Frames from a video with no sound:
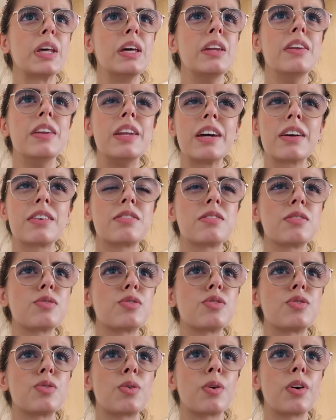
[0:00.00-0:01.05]
Nick's
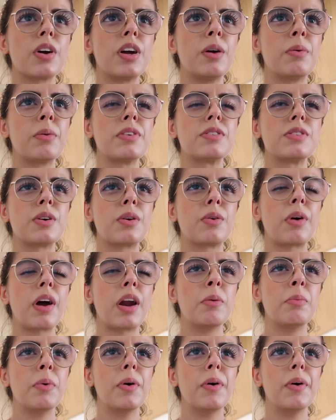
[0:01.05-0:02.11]
story was
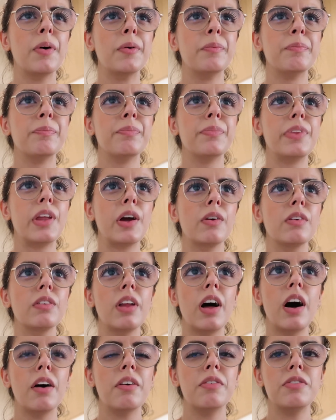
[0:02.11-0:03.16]
incredible. Their
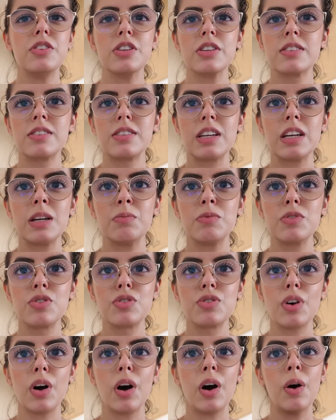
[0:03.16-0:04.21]
love just seemed
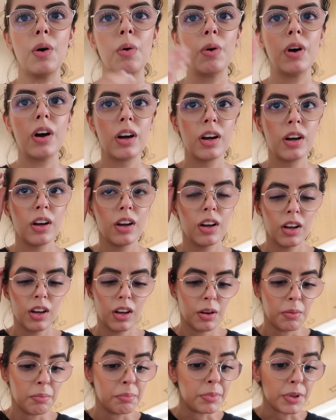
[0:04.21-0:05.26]
so
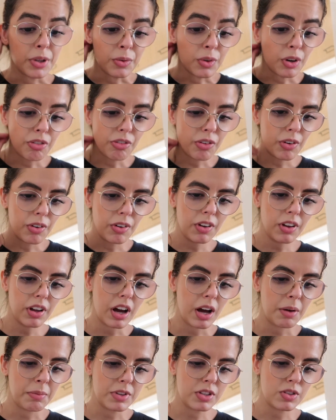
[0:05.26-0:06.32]
beautiful.
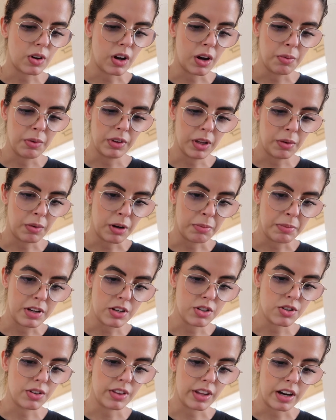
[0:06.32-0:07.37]
Um, and so I really wanna
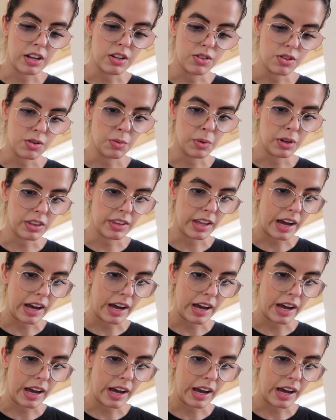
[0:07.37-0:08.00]
make sure that I do read